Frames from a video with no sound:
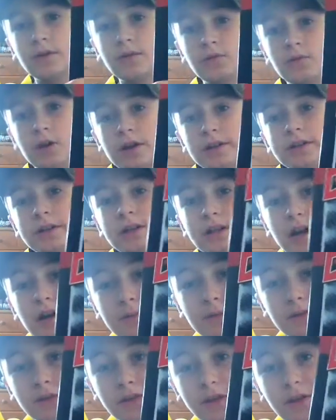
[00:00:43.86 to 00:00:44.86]
of the Walking Dead
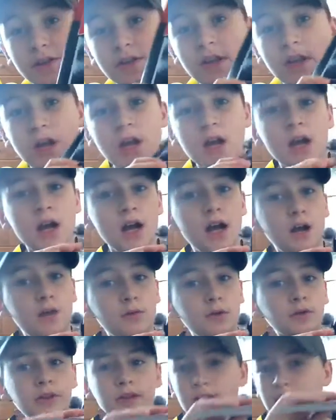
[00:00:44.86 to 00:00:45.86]
comic book series. We
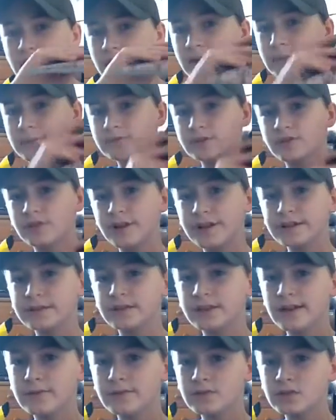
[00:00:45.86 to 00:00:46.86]
only got a couple trades
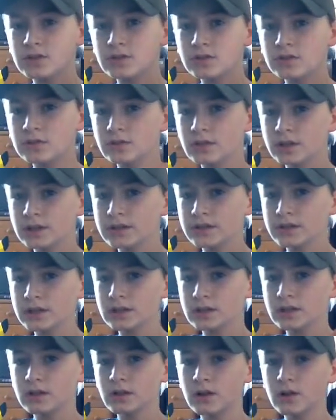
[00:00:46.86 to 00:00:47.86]
left
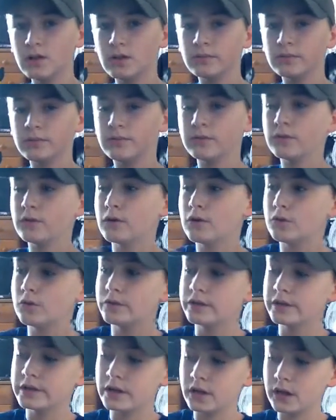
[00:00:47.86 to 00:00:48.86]
to go before
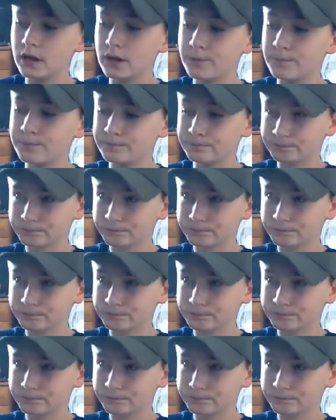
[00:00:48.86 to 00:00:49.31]
we are